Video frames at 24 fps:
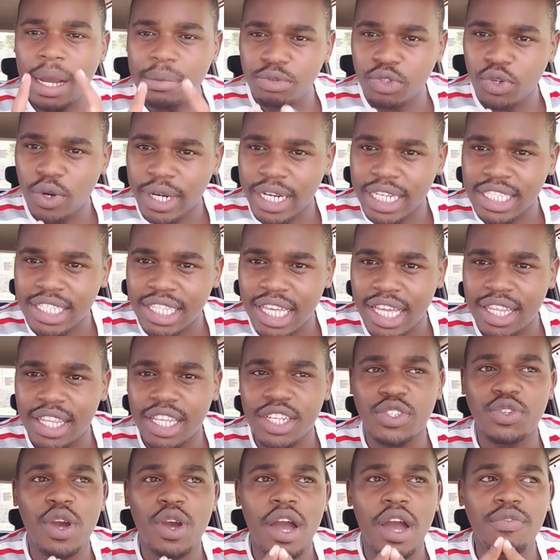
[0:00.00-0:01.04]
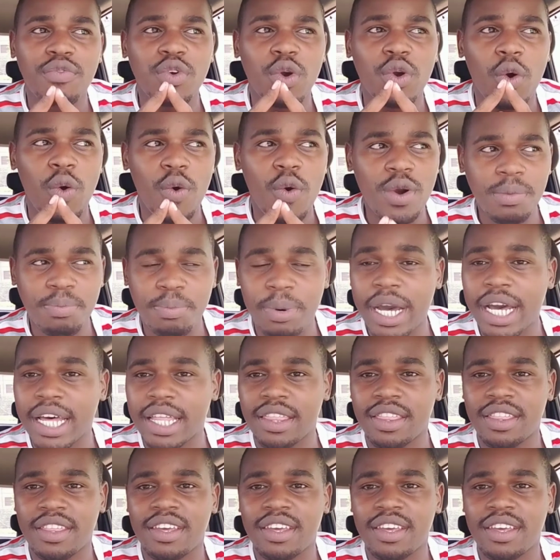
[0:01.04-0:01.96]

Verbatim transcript: to understand that you have your own path,